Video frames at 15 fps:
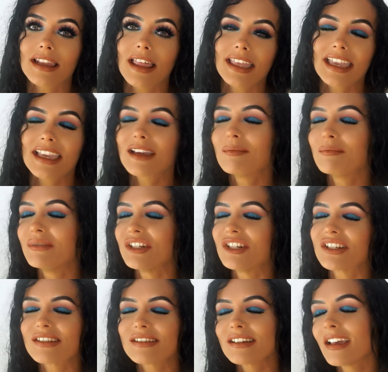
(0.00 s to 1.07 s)
Like it can be
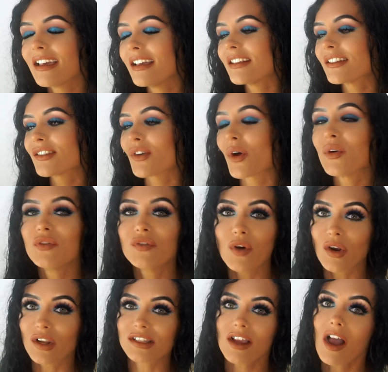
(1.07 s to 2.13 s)
just so
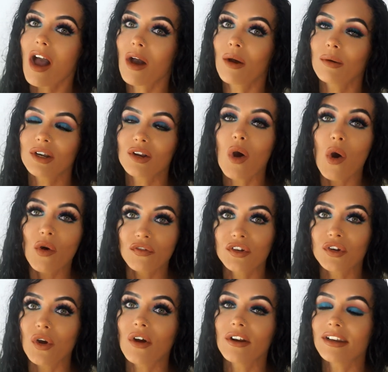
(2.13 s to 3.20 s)
volatile and off
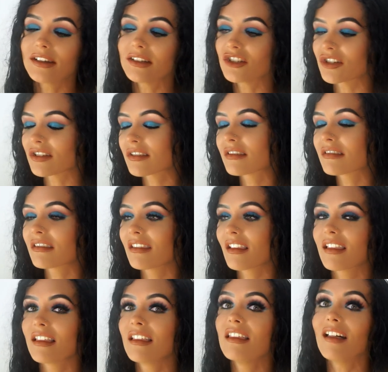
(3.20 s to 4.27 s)
and on and just
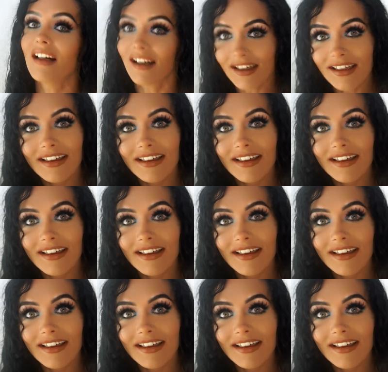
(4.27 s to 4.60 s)
ugh.